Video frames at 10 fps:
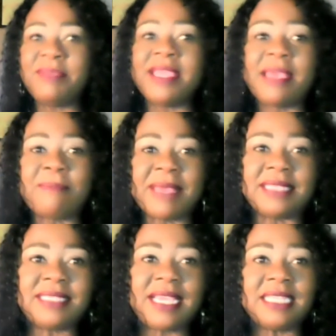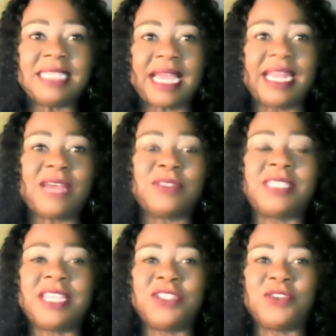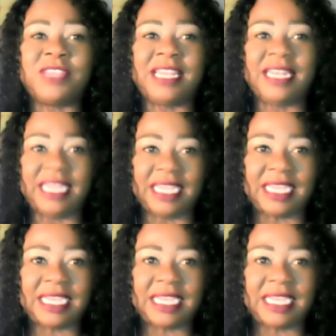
me a message and I'll send you the link.